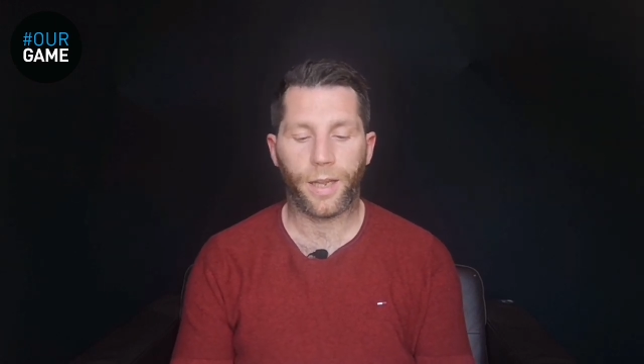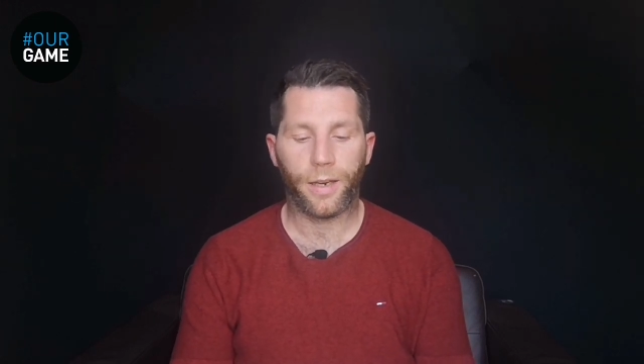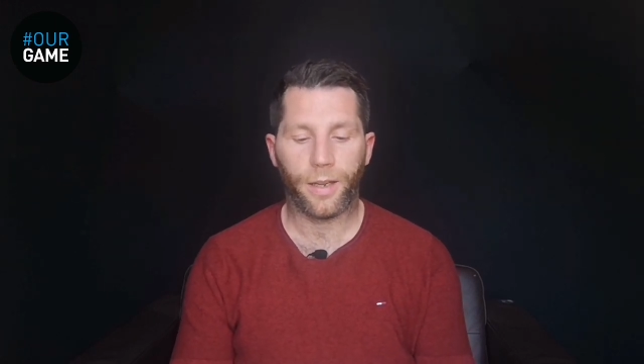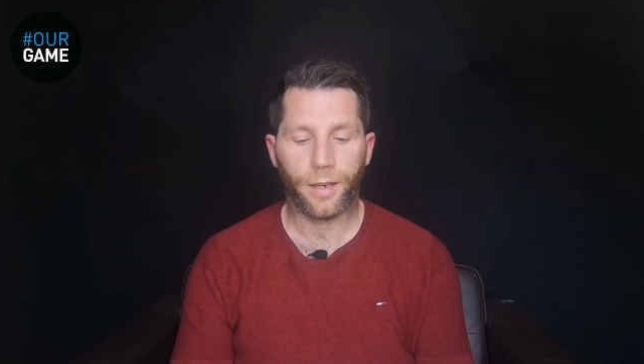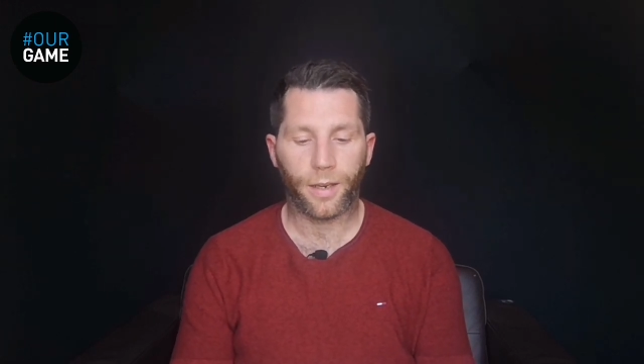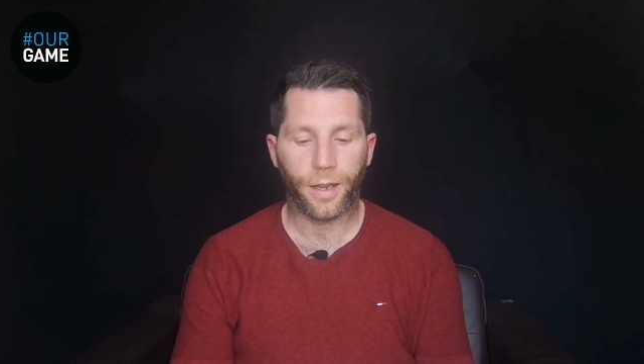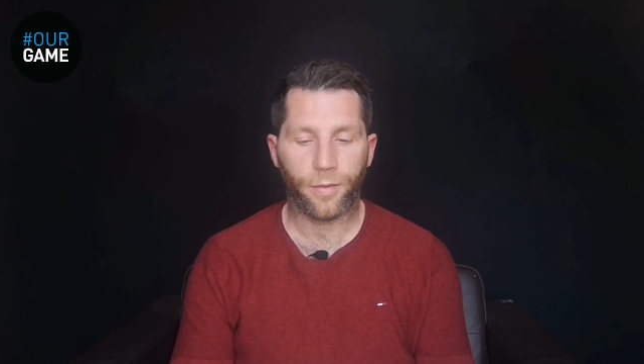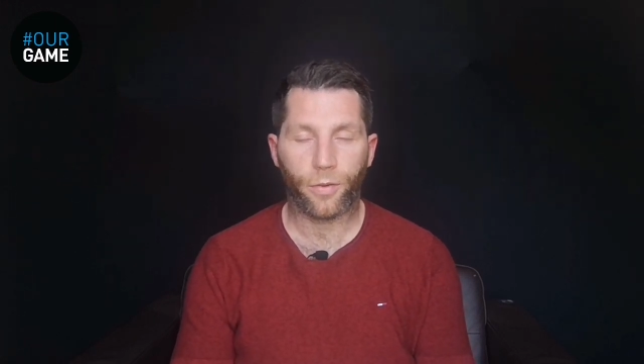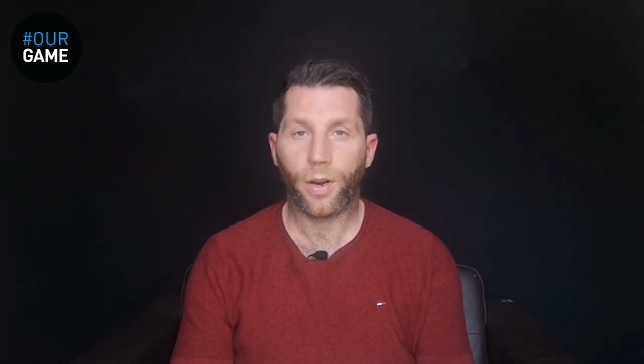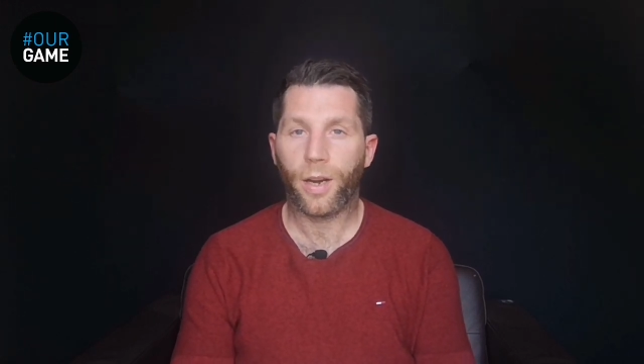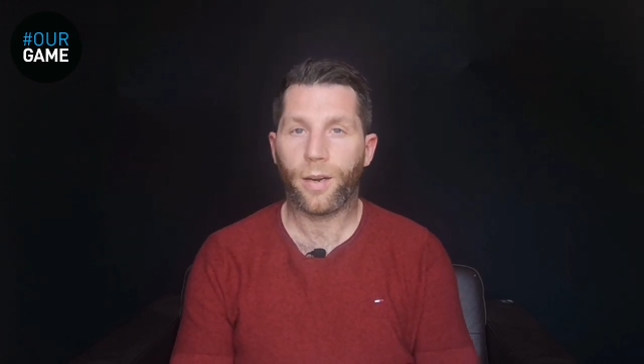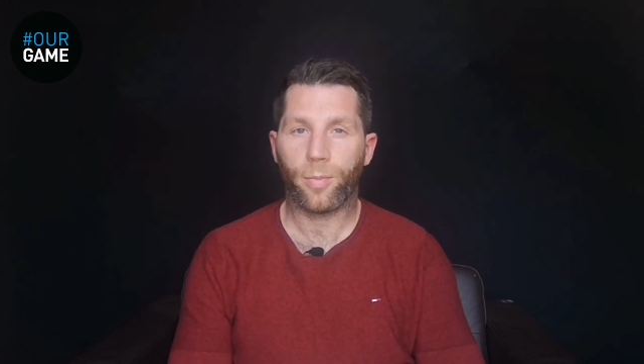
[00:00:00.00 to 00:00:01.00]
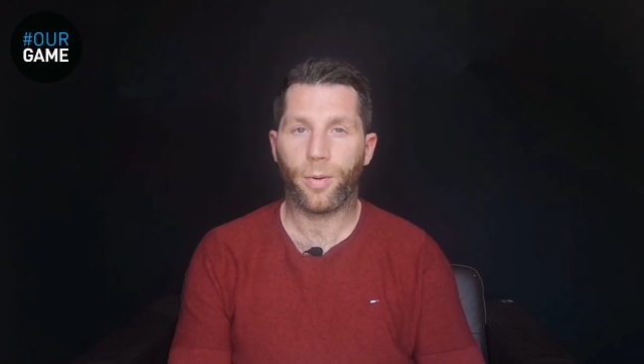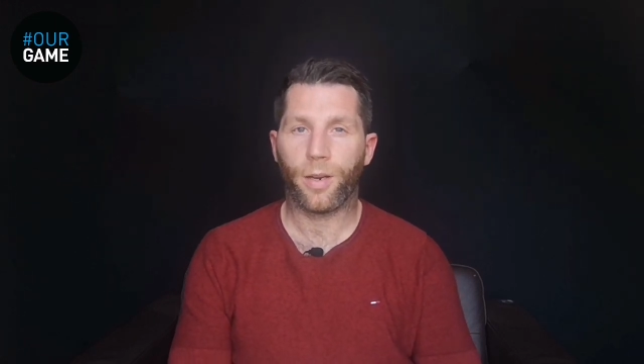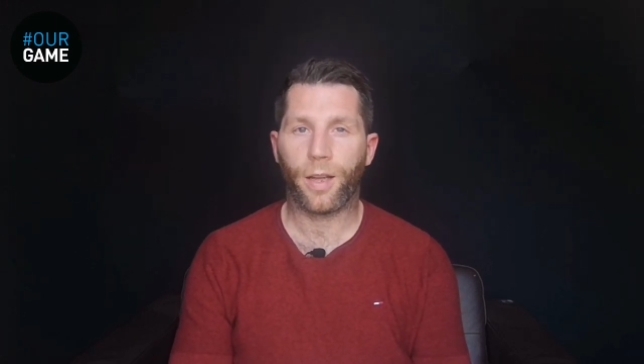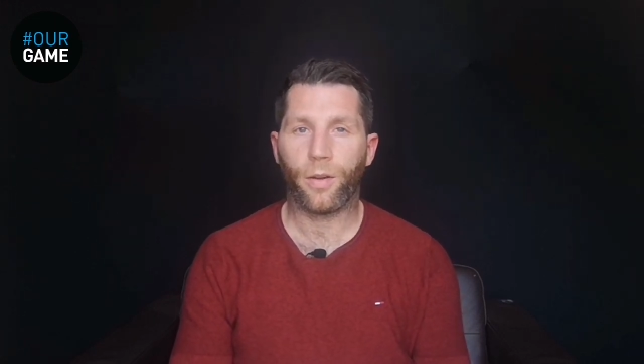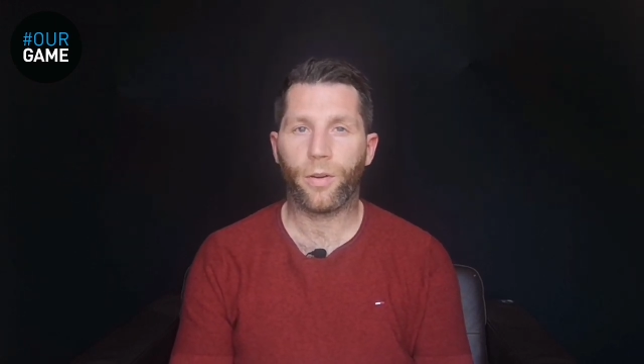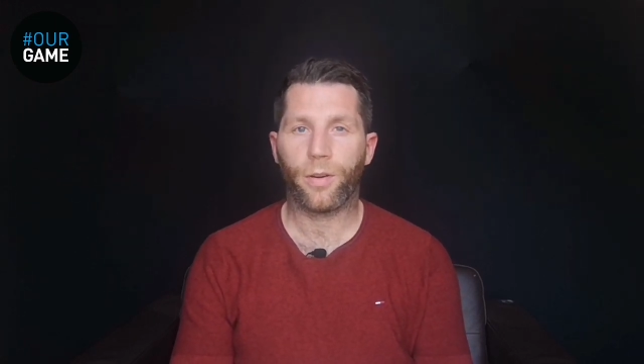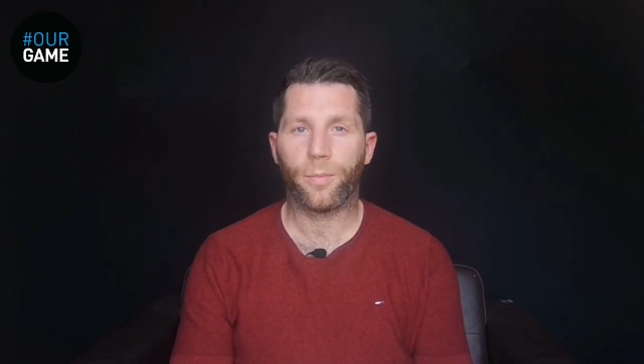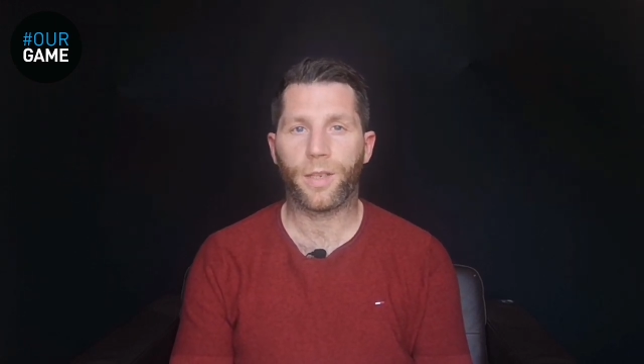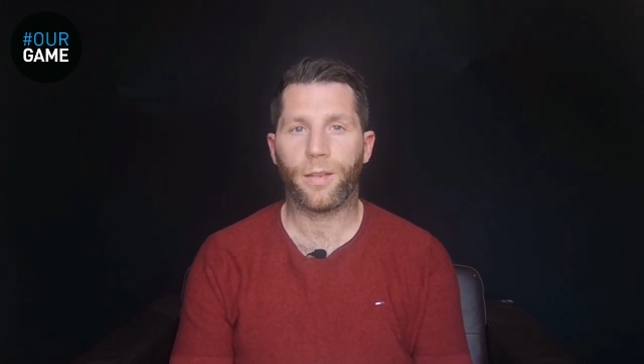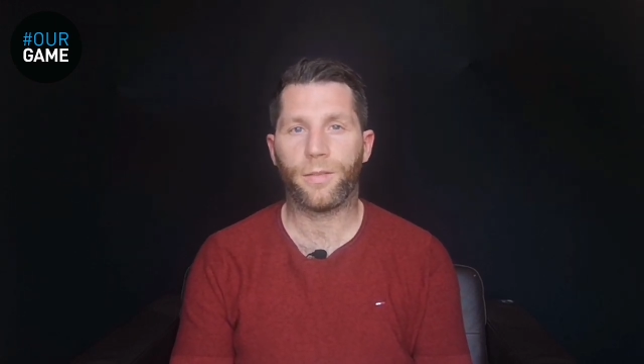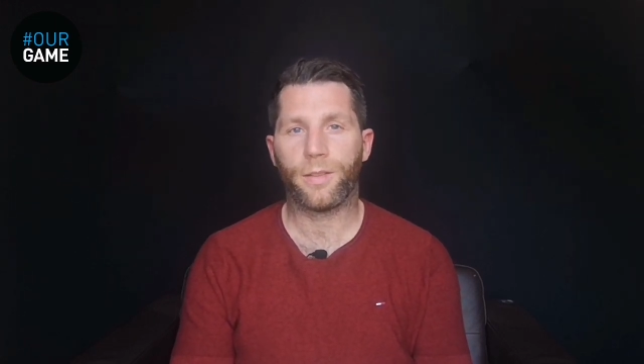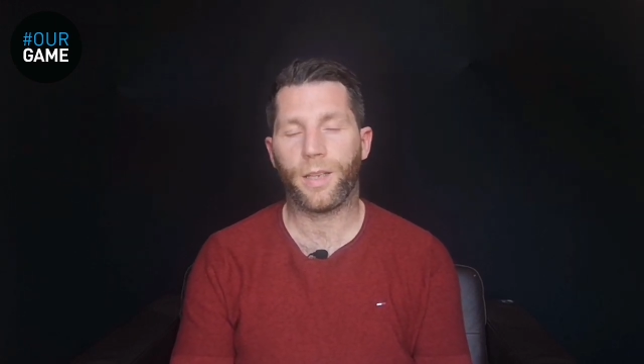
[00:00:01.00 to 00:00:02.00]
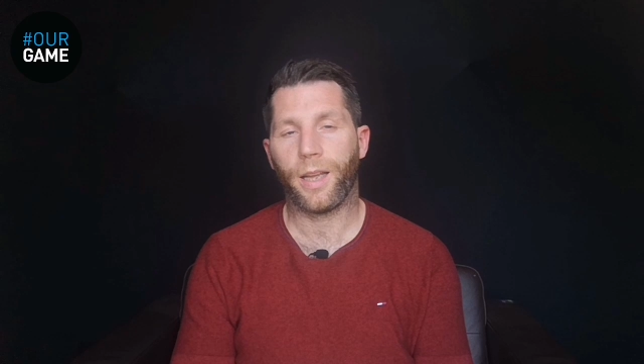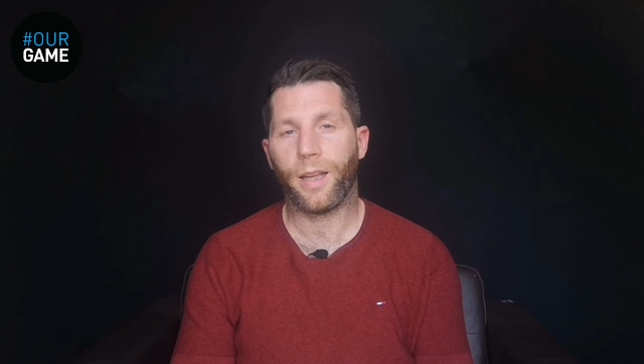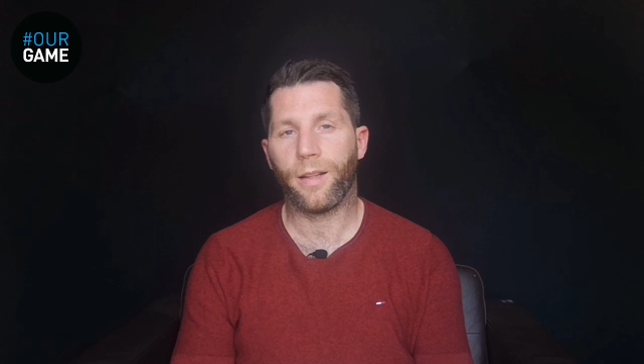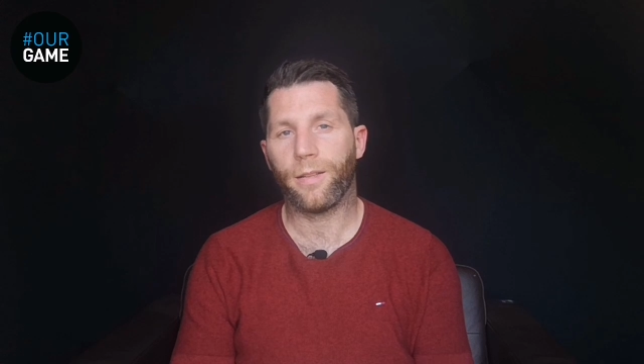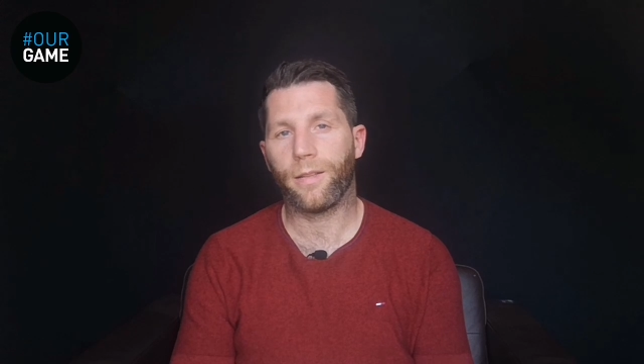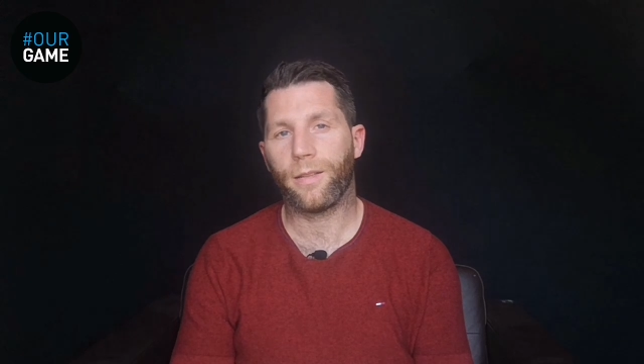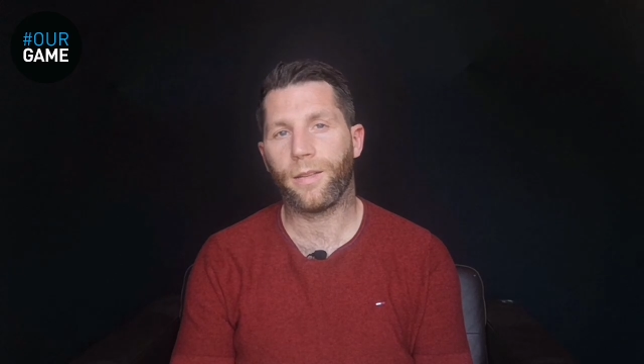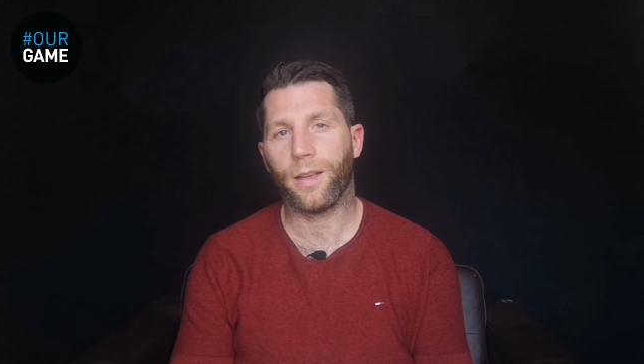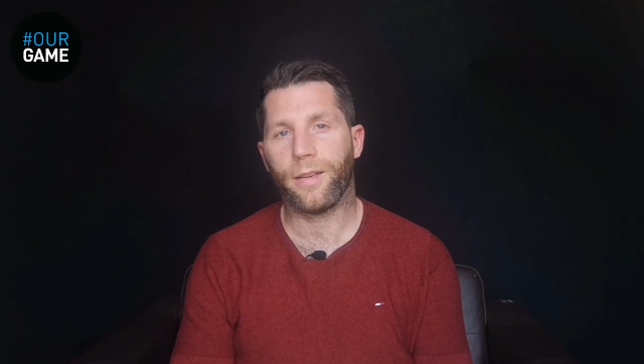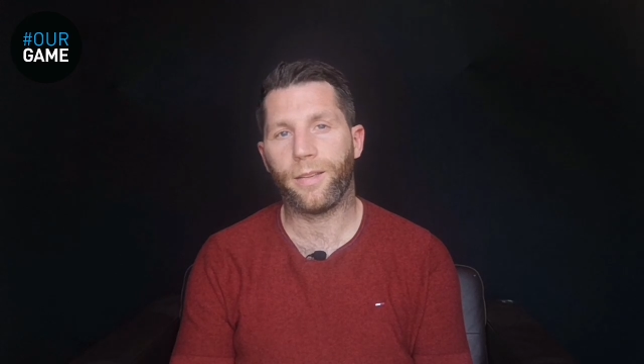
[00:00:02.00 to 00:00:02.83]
and then gave a creditable account of themselves against uh,